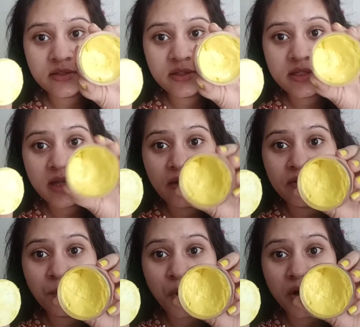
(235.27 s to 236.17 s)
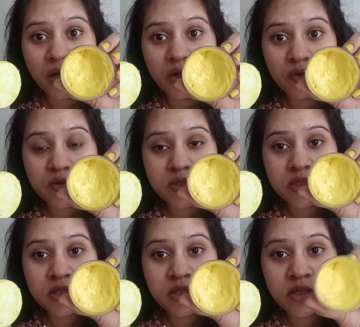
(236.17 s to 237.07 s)
this is how the product
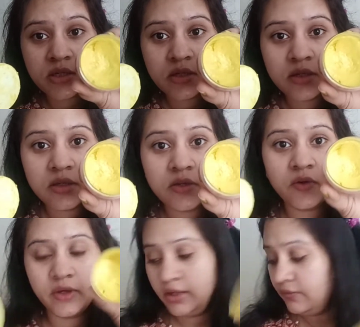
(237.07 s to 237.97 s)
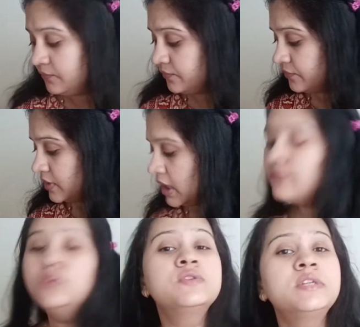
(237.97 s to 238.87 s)
looks, okay?
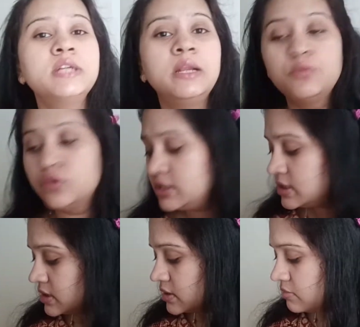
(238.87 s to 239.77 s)
I've used it almost